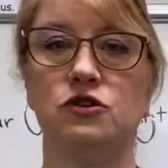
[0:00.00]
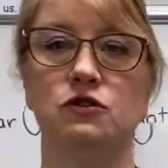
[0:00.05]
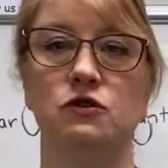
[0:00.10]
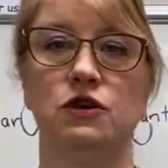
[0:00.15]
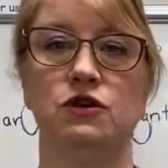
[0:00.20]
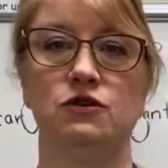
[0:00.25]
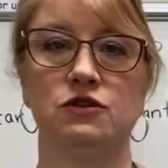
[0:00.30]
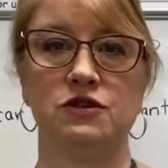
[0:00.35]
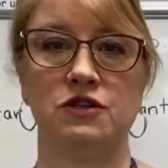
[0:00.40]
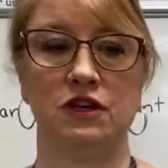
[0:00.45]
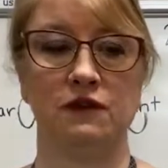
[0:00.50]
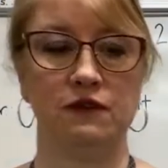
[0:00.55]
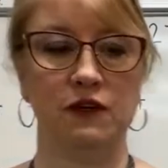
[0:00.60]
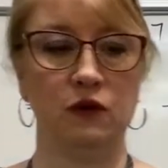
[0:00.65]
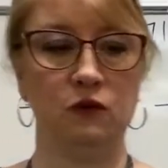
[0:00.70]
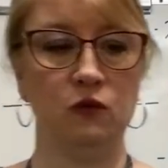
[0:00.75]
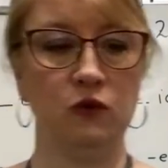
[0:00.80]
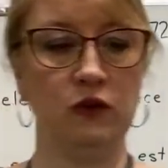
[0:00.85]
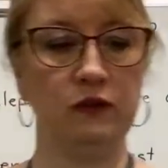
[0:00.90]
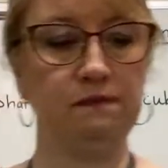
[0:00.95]

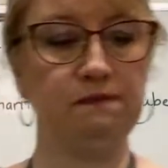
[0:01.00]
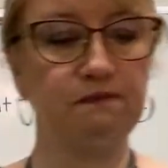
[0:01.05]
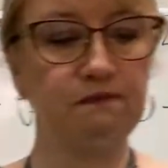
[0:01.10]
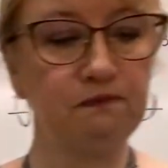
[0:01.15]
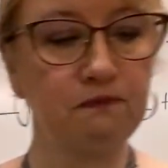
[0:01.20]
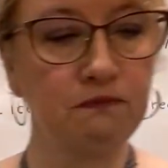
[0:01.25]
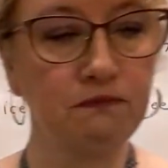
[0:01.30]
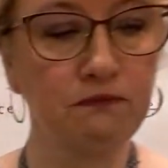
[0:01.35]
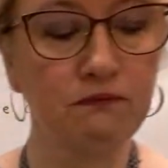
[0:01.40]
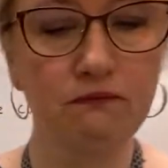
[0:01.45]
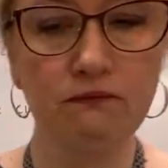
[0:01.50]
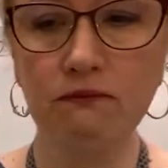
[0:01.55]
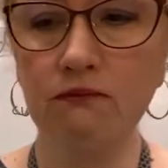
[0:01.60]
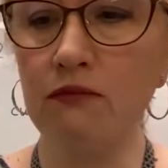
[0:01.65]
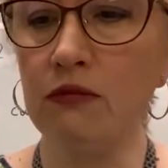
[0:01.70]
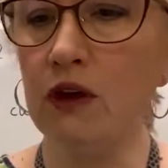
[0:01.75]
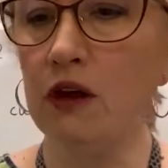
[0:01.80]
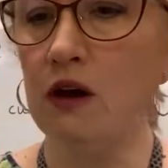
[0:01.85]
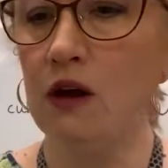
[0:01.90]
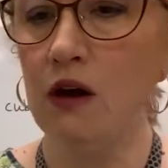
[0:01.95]
271.
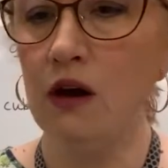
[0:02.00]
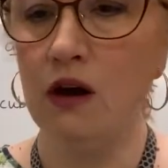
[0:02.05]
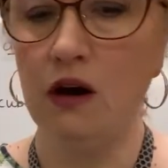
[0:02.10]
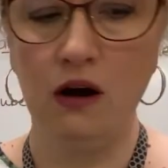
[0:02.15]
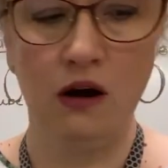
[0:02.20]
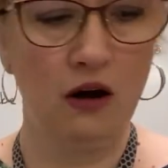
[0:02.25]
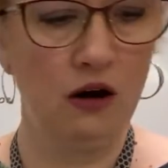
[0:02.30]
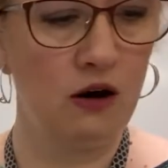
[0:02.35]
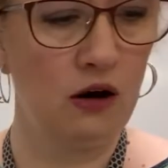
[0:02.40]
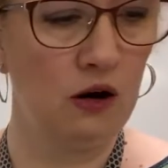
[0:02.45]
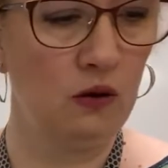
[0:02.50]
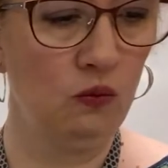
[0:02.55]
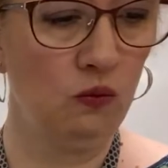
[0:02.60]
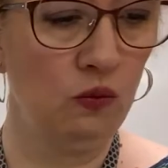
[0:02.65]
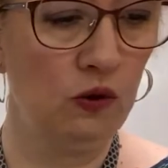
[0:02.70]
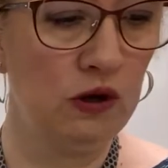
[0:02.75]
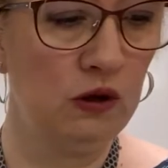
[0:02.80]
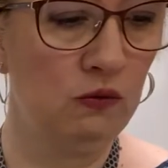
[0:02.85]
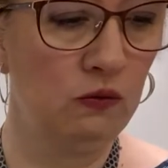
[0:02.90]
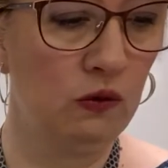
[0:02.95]
All right,
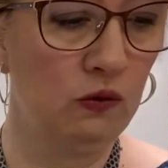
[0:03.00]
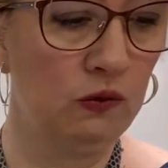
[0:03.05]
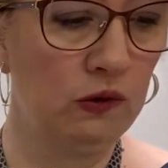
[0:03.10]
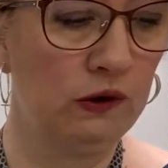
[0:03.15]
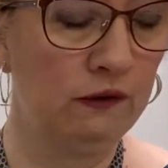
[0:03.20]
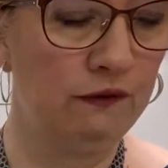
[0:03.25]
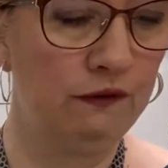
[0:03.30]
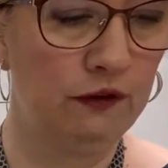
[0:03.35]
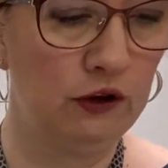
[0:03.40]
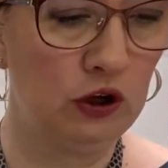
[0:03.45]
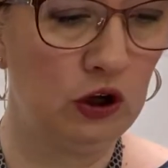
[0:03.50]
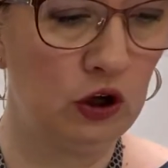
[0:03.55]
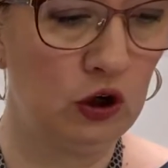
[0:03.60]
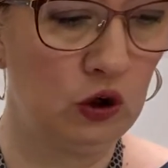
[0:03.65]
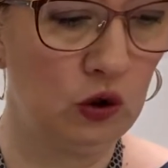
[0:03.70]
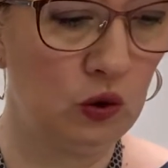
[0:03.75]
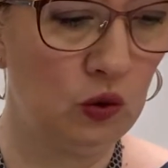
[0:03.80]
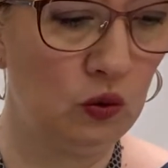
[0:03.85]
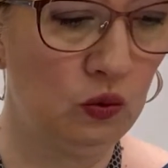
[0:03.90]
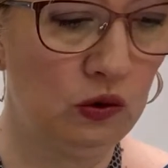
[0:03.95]
we will
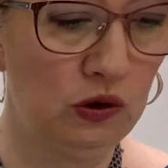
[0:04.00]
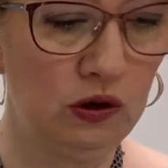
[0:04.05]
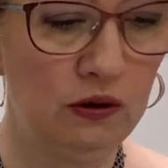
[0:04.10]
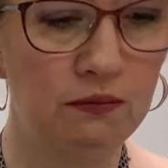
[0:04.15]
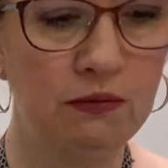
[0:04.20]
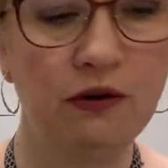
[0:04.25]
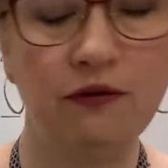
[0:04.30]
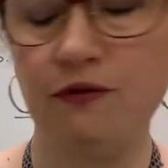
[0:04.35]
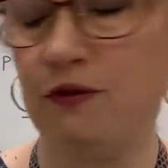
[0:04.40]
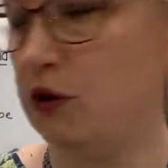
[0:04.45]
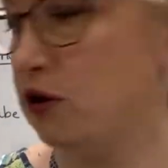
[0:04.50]
review, but